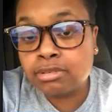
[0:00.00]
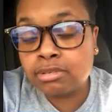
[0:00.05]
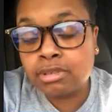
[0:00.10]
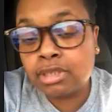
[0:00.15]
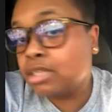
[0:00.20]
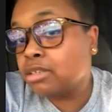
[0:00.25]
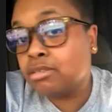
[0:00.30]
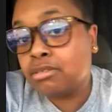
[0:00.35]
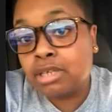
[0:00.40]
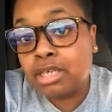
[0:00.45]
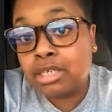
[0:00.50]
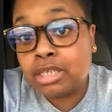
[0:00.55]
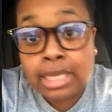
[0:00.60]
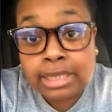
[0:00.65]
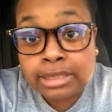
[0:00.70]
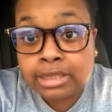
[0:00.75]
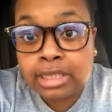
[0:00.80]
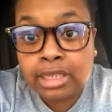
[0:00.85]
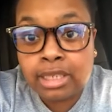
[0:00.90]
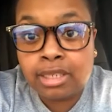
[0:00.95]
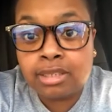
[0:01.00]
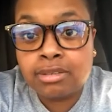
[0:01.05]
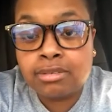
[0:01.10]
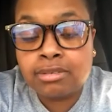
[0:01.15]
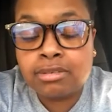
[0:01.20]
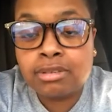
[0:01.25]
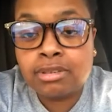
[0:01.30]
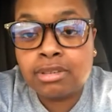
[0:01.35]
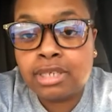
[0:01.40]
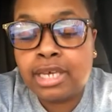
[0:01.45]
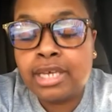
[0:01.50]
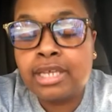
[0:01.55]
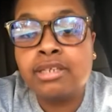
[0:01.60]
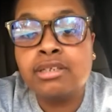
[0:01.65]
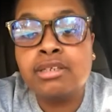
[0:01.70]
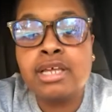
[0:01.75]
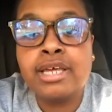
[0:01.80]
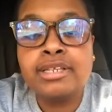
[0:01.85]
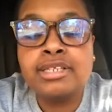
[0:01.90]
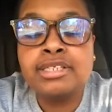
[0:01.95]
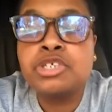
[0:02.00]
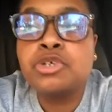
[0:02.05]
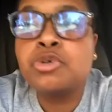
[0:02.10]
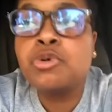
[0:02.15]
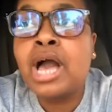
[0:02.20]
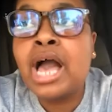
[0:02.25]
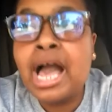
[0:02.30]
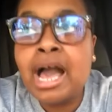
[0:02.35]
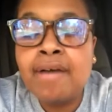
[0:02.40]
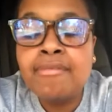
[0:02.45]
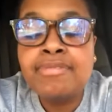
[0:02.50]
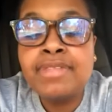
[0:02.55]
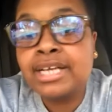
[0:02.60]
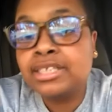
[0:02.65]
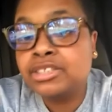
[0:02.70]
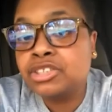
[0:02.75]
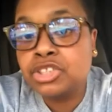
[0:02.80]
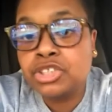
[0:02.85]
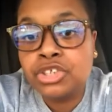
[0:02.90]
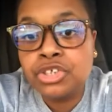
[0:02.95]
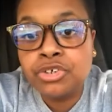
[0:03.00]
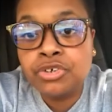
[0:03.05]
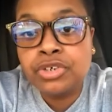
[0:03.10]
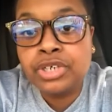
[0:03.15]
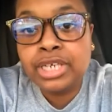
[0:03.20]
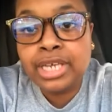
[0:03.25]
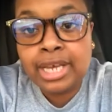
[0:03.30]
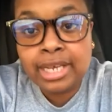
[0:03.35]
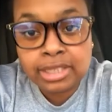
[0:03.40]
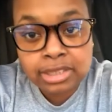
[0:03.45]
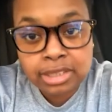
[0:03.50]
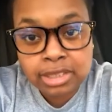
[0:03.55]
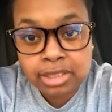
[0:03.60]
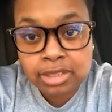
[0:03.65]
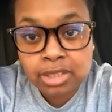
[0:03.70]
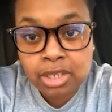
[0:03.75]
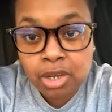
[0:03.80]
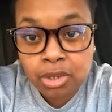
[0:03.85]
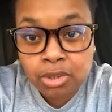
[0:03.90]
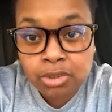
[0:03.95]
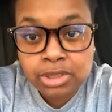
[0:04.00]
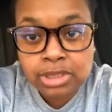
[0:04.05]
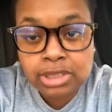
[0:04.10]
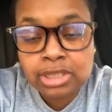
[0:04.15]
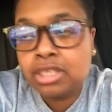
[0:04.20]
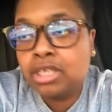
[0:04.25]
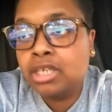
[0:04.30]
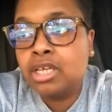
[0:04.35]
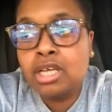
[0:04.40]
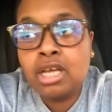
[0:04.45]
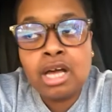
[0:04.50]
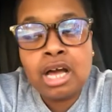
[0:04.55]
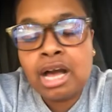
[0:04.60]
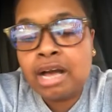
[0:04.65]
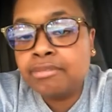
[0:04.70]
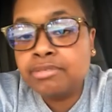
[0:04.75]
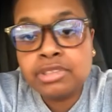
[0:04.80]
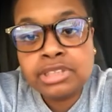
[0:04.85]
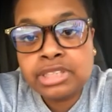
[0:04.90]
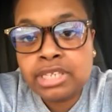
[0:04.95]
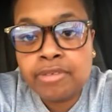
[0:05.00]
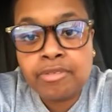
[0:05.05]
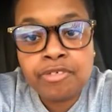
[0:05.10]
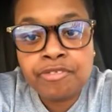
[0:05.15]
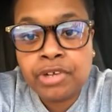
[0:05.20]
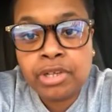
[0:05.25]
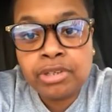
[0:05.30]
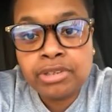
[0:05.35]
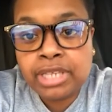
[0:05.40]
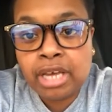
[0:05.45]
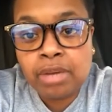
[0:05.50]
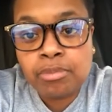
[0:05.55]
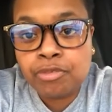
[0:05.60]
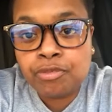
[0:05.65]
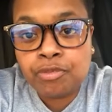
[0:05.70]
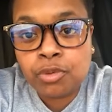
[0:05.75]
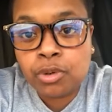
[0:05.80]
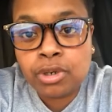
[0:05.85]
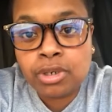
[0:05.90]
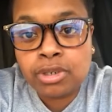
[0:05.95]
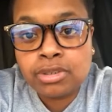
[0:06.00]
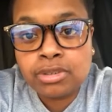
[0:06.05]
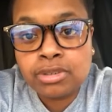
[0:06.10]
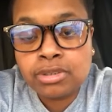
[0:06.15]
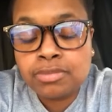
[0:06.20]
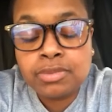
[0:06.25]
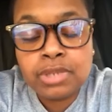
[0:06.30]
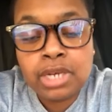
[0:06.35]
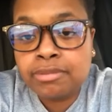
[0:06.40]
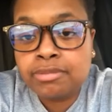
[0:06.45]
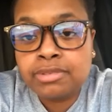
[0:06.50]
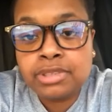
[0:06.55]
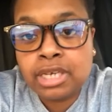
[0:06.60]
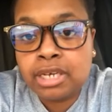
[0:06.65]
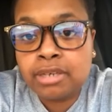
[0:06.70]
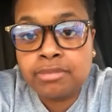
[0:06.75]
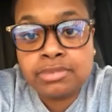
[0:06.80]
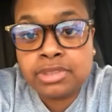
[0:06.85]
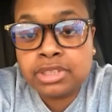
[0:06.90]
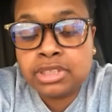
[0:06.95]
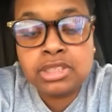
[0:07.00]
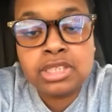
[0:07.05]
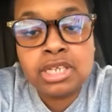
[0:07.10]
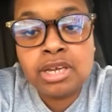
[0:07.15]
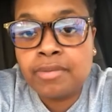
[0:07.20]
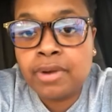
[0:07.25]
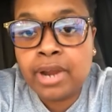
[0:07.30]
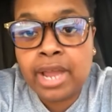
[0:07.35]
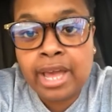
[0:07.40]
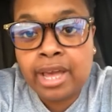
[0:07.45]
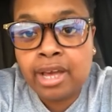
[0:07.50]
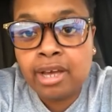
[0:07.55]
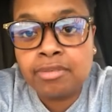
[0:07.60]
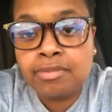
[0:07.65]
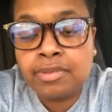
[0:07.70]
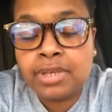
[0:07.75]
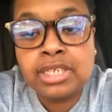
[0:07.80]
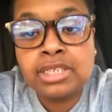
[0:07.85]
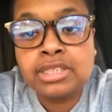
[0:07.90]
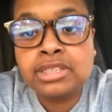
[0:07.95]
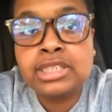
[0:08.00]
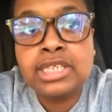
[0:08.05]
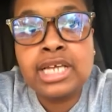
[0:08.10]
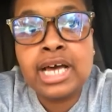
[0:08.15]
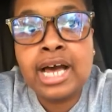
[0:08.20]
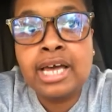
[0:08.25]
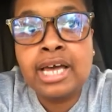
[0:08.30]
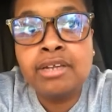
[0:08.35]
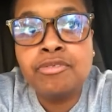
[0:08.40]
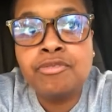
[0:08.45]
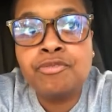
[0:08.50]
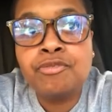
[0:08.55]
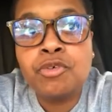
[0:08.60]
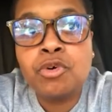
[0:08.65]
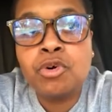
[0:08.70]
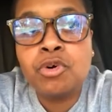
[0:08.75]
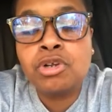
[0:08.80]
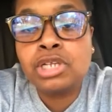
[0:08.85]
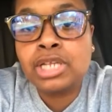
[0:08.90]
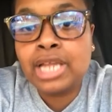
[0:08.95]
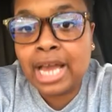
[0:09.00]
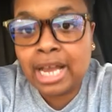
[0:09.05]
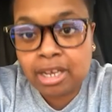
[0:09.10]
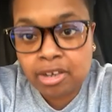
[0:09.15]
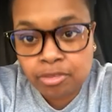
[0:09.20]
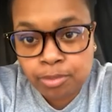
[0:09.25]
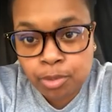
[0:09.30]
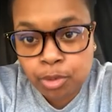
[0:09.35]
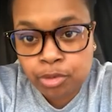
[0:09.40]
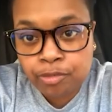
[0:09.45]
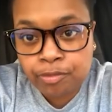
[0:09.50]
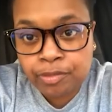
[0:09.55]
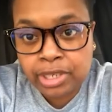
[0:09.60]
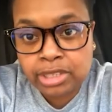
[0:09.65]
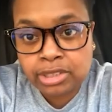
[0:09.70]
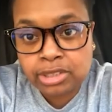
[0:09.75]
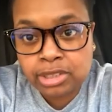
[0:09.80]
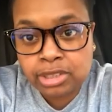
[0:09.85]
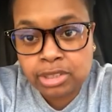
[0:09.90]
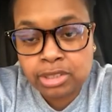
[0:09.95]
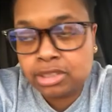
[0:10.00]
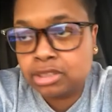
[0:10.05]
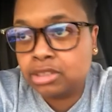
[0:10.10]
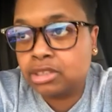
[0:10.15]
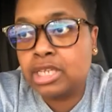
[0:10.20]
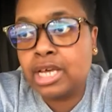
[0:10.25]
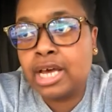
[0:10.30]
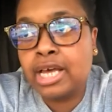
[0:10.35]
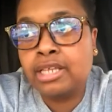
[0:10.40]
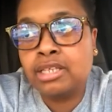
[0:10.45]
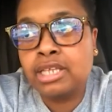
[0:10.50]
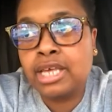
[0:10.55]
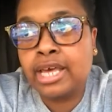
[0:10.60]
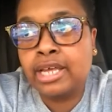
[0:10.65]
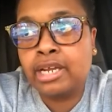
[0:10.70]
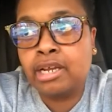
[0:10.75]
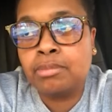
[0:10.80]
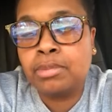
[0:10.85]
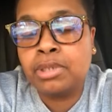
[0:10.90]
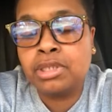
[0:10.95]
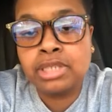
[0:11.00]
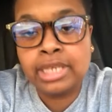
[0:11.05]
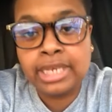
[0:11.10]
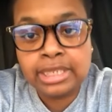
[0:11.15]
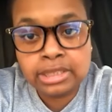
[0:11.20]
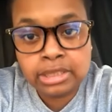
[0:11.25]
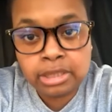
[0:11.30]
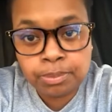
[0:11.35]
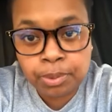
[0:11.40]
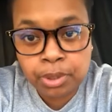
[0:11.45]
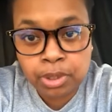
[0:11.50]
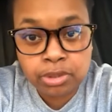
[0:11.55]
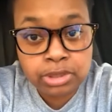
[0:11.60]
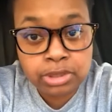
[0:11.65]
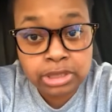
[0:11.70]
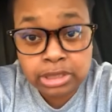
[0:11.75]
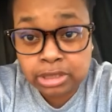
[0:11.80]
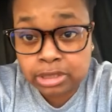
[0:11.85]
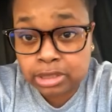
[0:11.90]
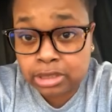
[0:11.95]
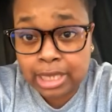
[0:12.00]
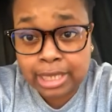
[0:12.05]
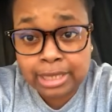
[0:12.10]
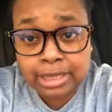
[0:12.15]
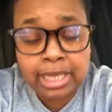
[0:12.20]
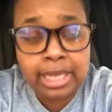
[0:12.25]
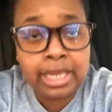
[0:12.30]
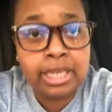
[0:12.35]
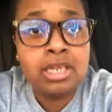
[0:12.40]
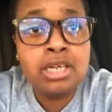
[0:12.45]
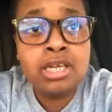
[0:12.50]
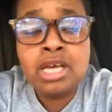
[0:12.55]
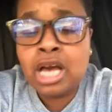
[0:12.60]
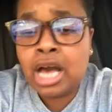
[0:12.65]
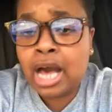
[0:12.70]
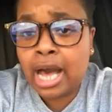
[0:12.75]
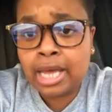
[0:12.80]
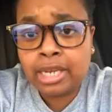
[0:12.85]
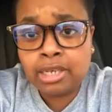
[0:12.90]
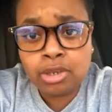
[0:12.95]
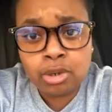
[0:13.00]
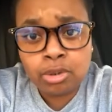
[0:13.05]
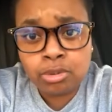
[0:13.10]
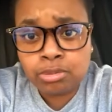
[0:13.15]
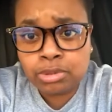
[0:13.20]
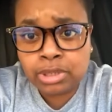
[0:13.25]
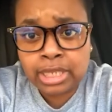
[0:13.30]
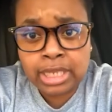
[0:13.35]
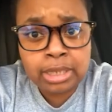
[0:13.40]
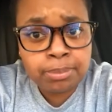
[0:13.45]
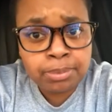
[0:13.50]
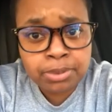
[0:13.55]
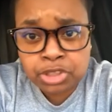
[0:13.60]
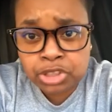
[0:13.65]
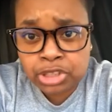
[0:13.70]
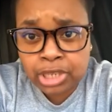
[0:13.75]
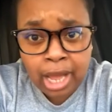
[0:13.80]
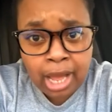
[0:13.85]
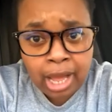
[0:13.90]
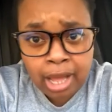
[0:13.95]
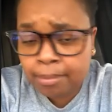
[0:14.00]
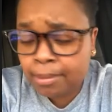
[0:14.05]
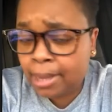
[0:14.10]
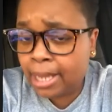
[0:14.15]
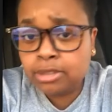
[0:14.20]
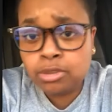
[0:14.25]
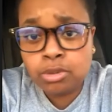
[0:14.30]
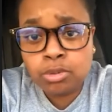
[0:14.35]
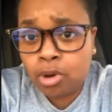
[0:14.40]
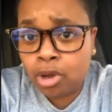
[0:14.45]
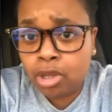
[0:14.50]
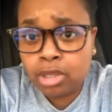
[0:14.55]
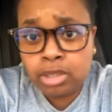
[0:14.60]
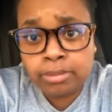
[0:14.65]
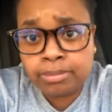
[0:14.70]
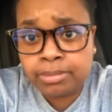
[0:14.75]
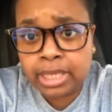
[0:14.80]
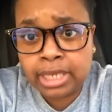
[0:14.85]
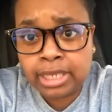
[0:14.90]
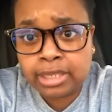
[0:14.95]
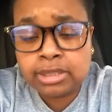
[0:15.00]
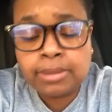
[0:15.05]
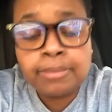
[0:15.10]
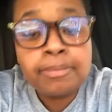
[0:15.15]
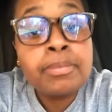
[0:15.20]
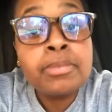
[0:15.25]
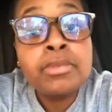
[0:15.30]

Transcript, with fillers: and and that's it and, and to have that security as an adult i've just never felt that before I've, I've just never have and it's not for lack of motivation it's not that i'm a lazy person it's not that i don't keep a job i do all them things